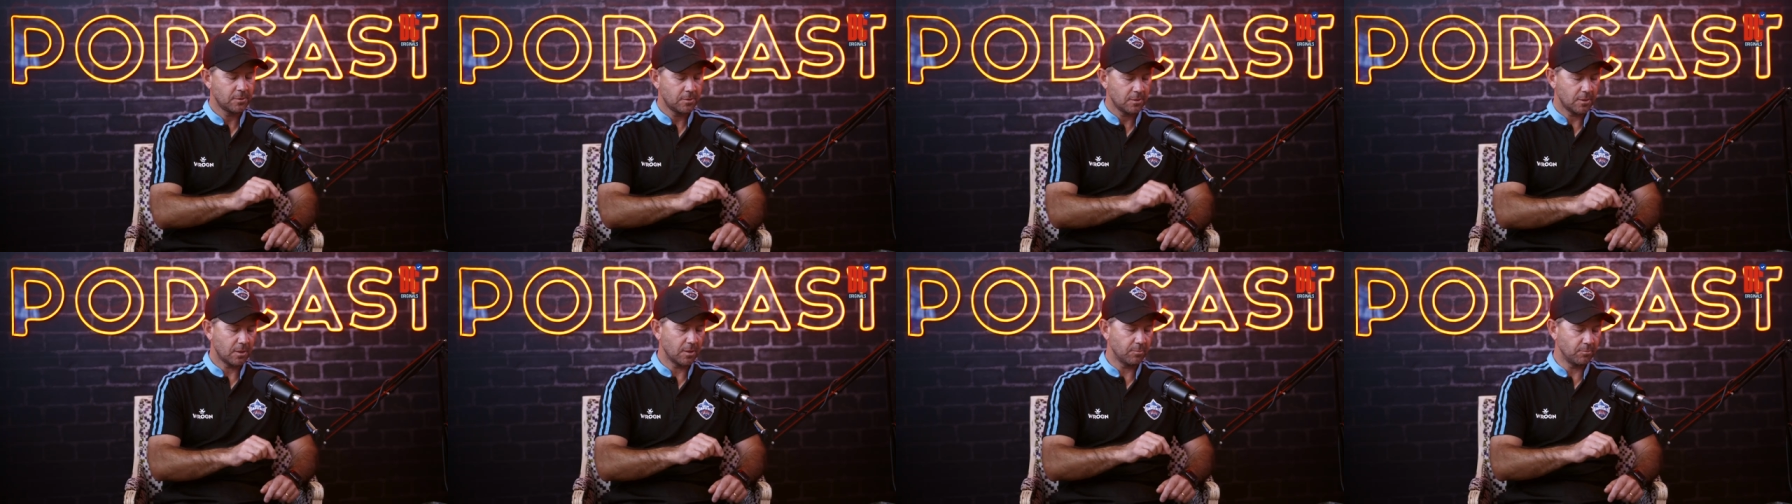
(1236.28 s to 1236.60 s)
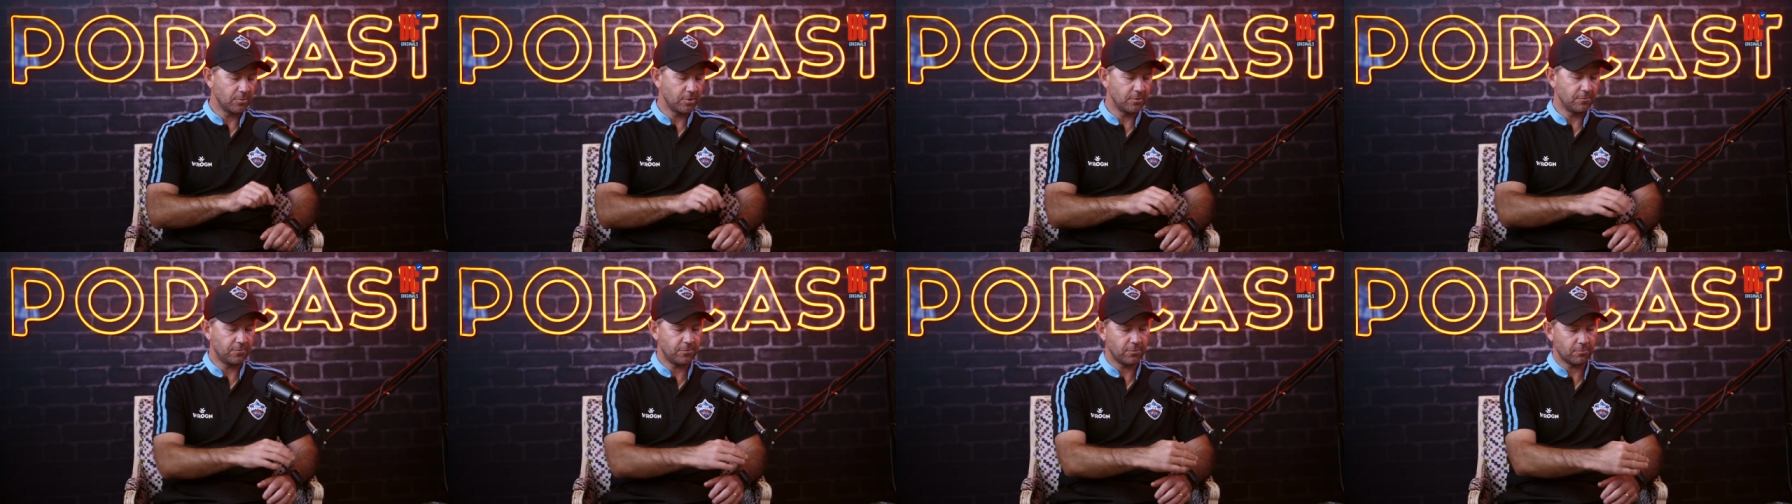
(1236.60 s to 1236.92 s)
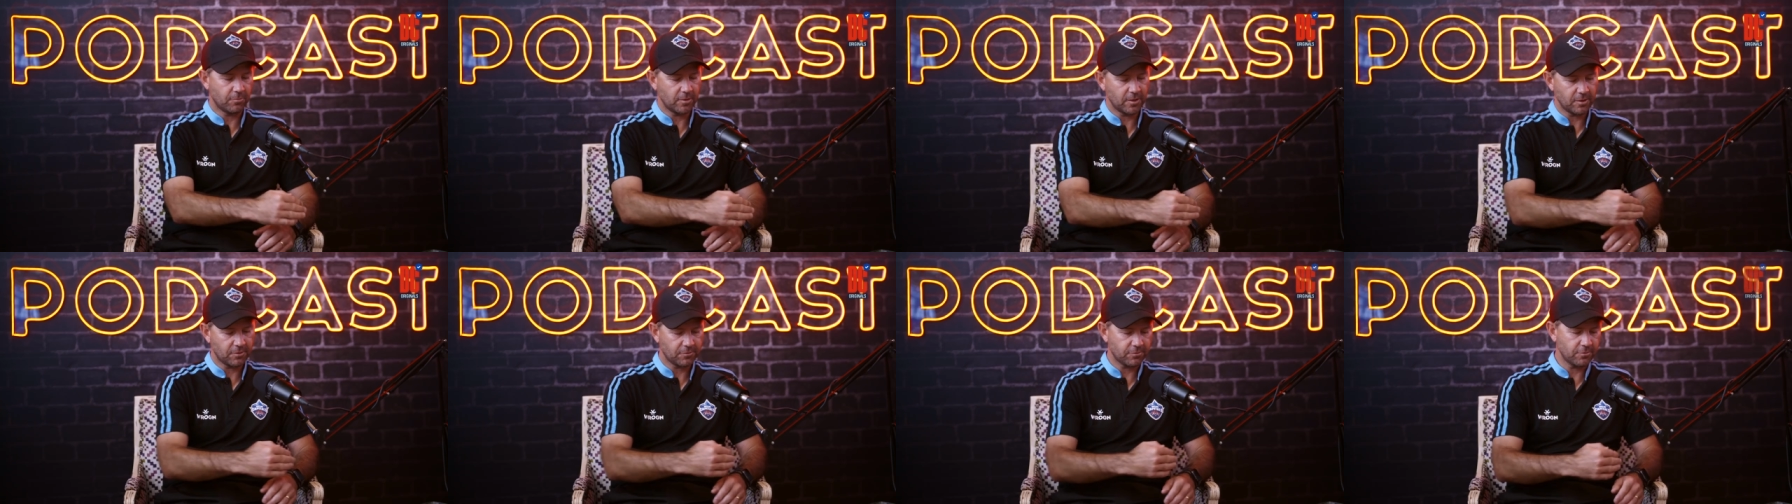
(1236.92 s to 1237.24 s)
I'd move
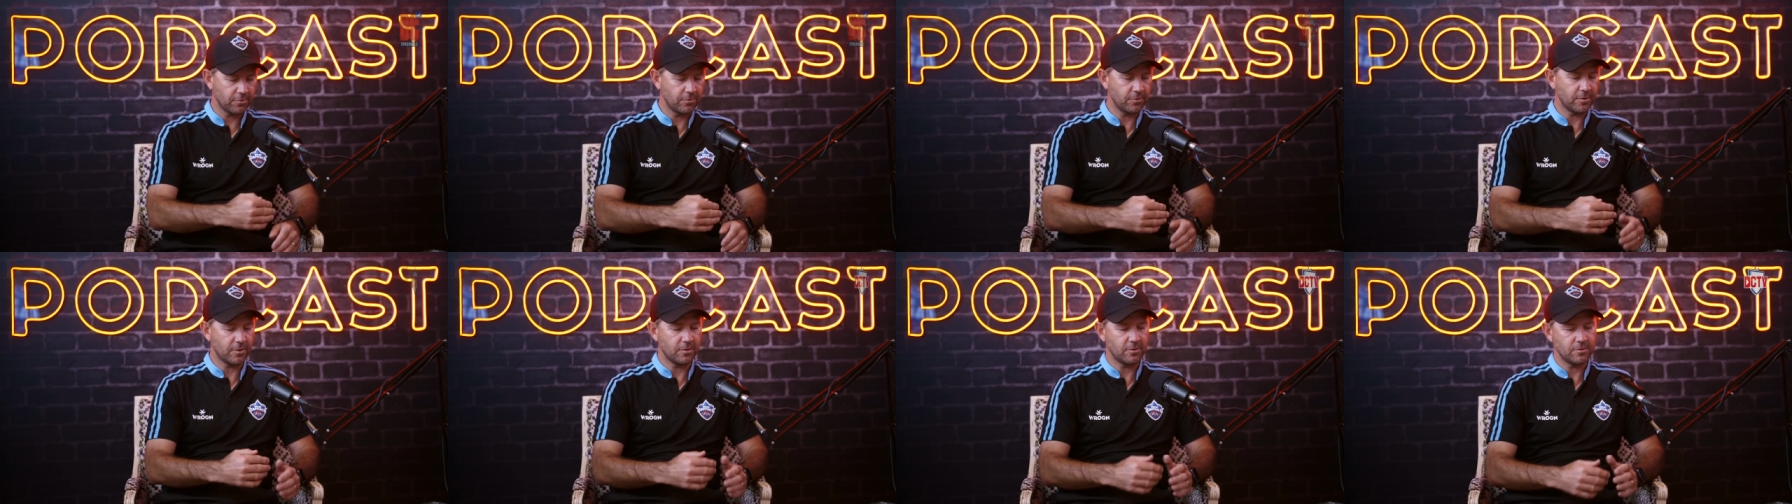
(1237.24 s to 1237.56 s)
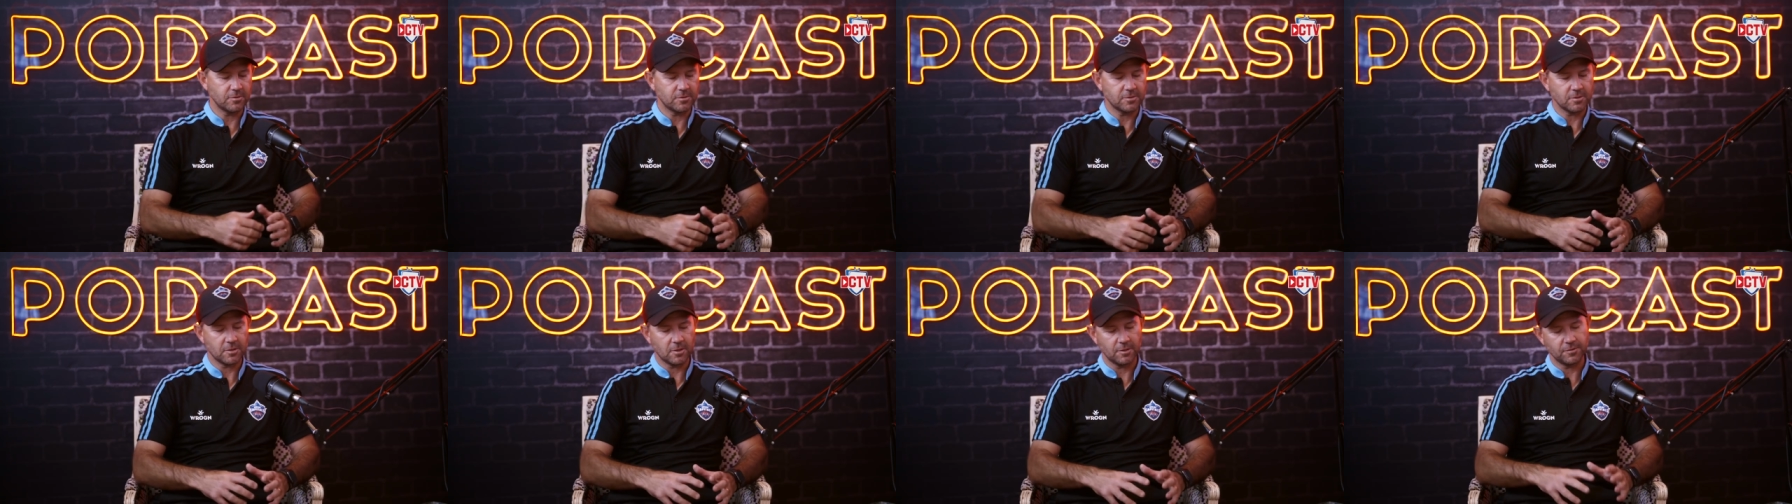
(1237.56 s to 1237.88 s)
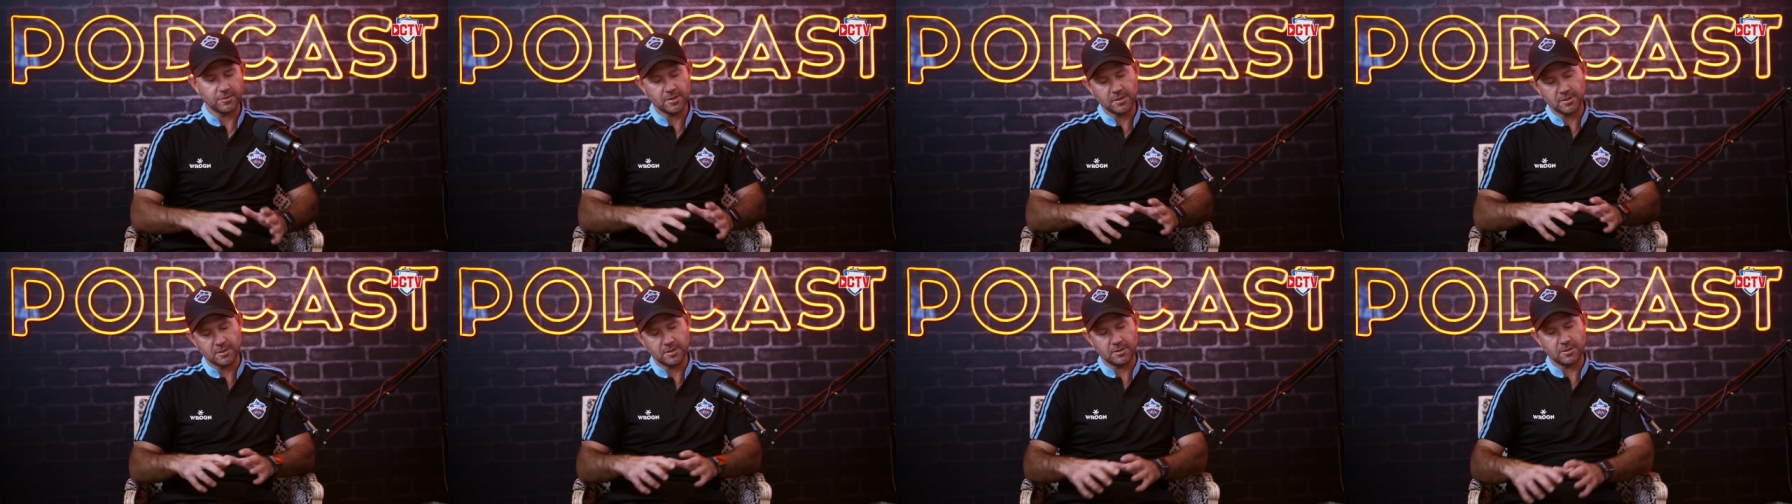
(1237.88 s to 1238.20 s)
the way through those.
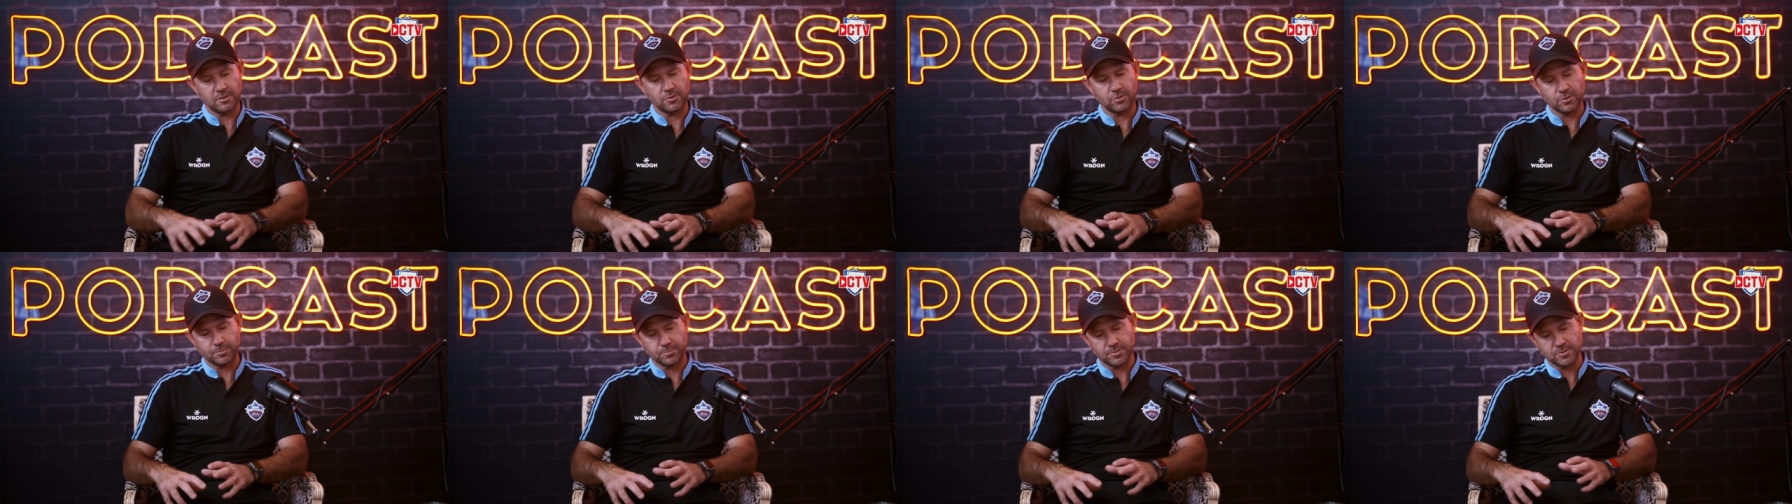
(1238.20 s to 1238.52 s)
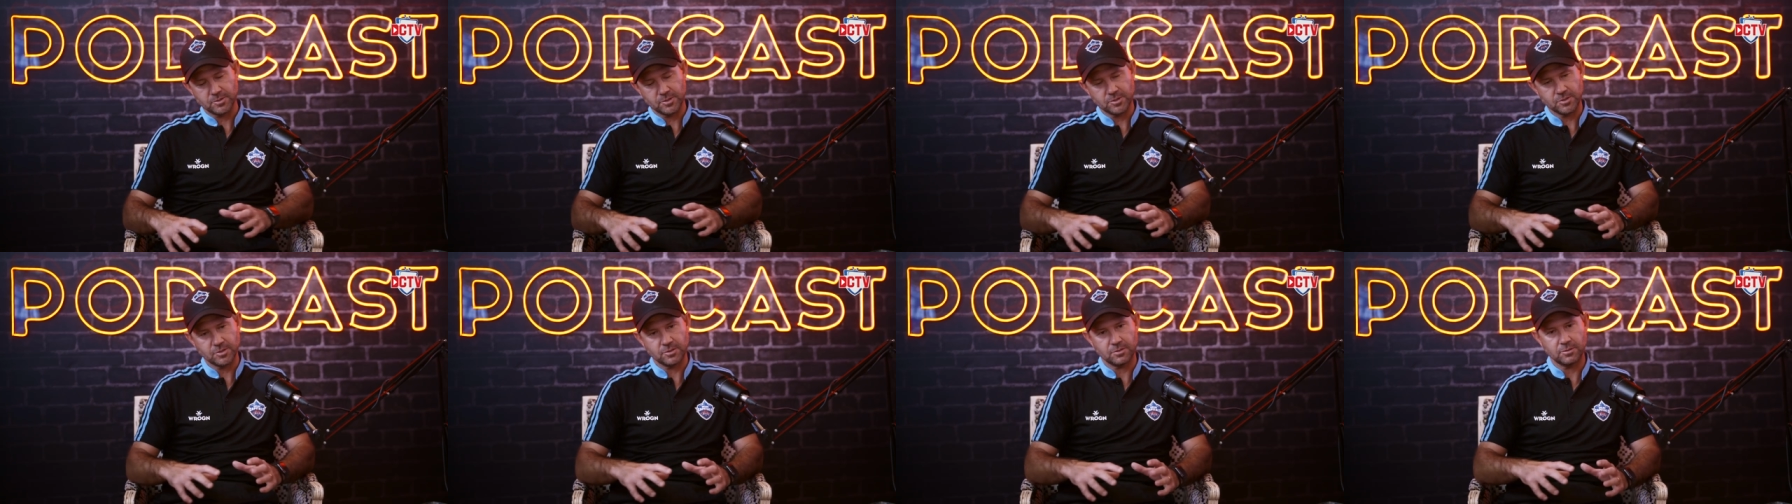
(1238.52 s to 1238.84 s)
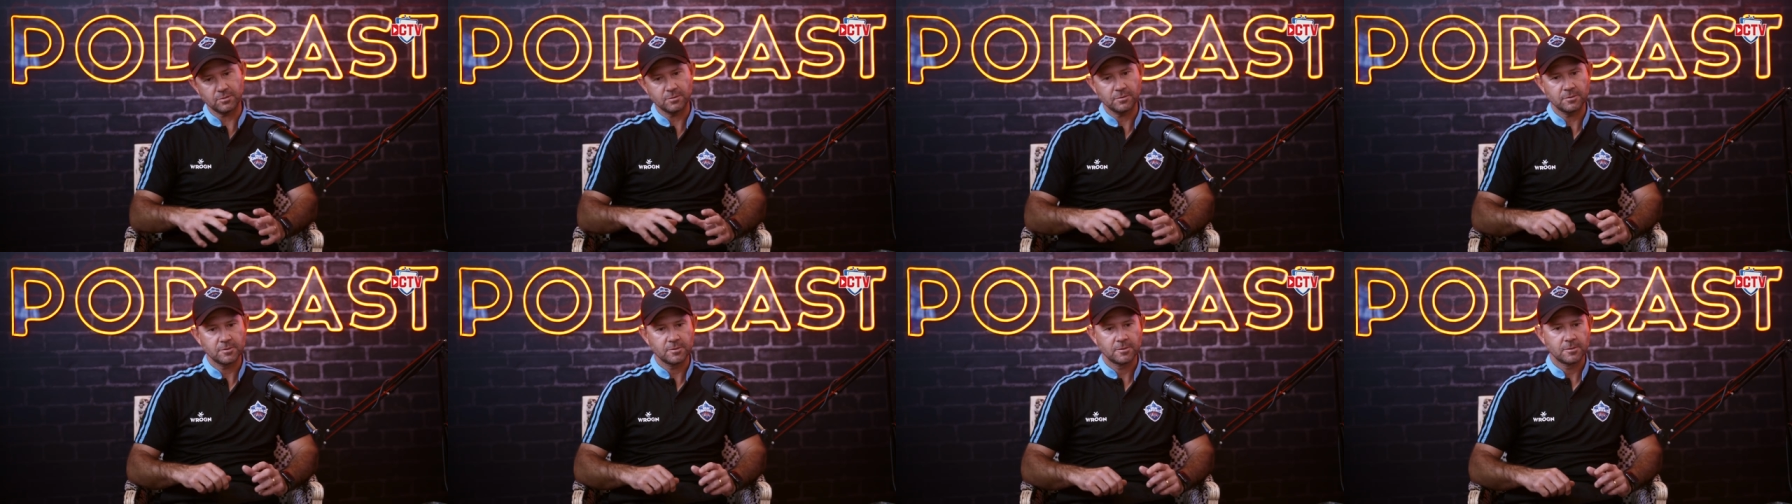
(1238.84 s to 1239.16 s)
I'd then get to the
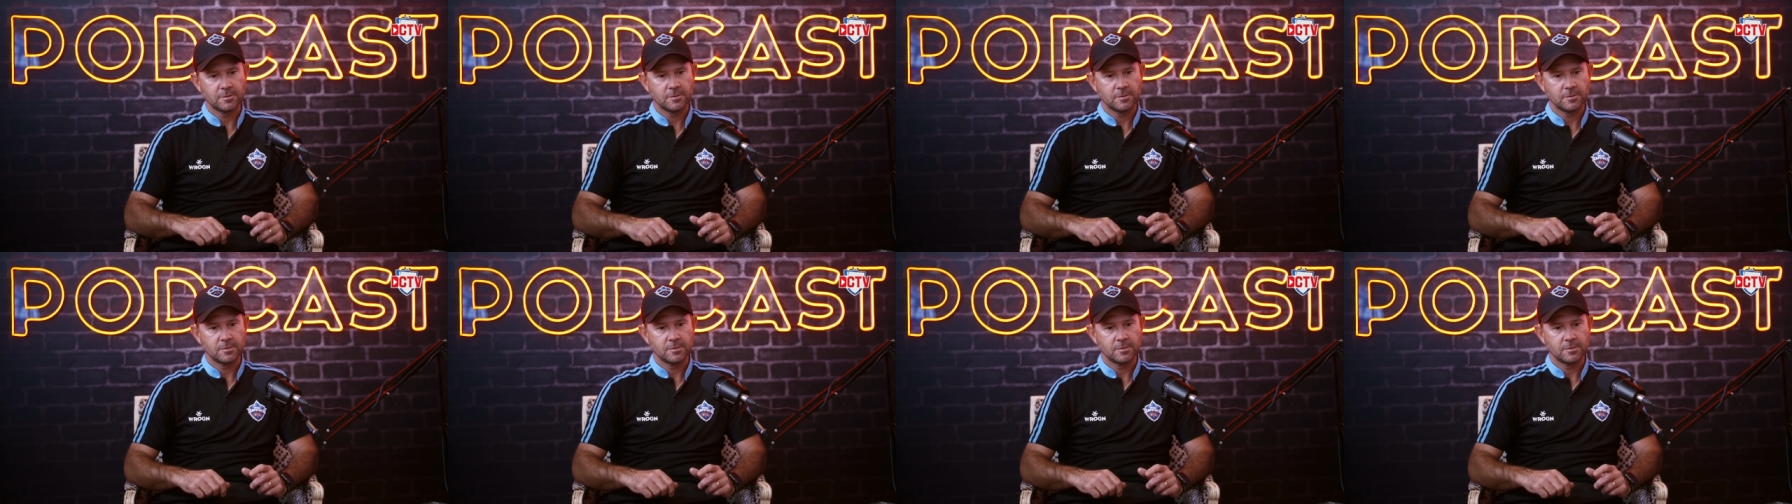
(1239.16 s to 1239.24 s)
opposition.